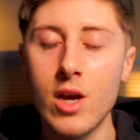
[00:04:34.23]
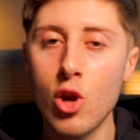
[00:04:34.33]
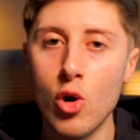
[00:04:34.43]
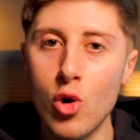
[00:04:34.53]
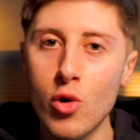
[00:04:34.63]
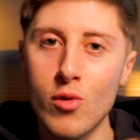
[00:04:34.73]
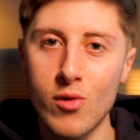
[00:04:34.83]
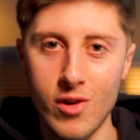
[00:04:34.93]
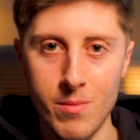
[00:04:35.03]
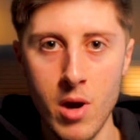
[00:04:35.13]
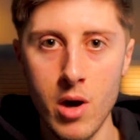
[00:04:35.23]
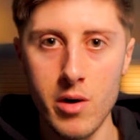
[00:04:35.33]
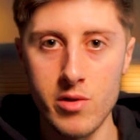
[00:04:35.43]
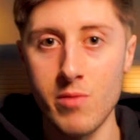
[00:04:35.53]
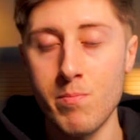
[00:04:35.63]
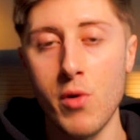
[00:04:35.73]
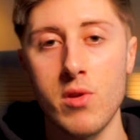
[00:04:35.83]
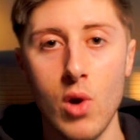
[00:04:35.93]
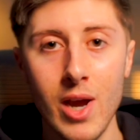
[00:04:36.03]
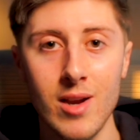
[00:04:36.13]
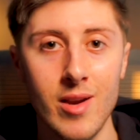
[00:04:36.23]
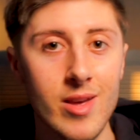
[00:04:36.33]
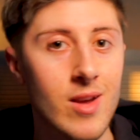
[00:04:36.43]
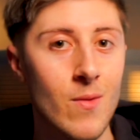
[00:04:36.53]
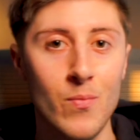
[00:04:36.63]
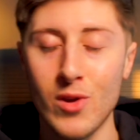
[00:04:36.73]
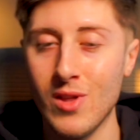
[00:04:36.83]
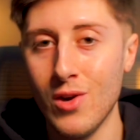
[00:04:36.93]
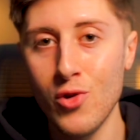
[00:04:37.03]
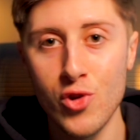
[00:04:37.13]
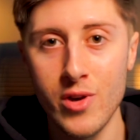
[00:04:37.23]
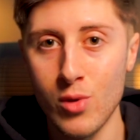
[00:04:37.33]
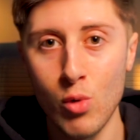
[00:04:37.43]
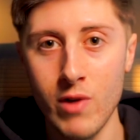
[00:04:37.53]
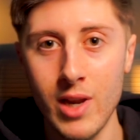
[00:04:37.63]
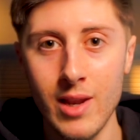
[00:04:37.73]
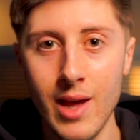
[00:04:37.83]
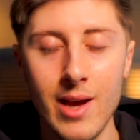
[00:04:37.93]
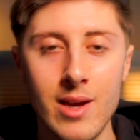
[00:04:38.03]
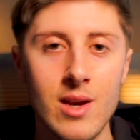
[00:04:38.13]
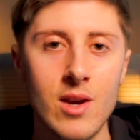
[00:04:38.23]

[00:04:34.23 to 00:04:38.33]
look to the past because most likely the solution is already there.